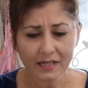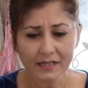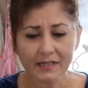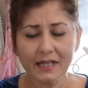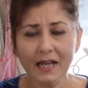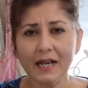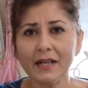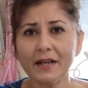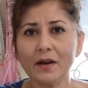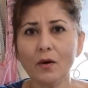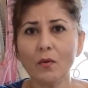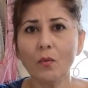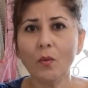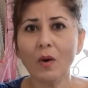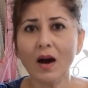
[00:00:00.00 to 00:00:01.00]
selling
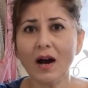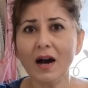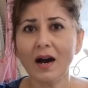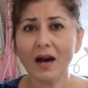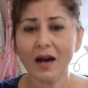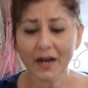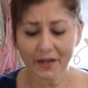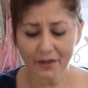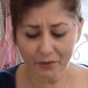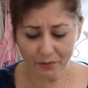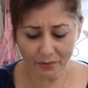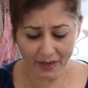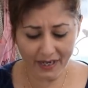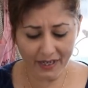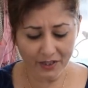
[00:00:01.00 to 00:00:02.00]
a wide
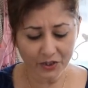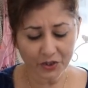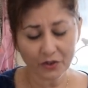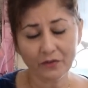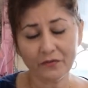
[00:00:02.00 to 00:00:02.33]
range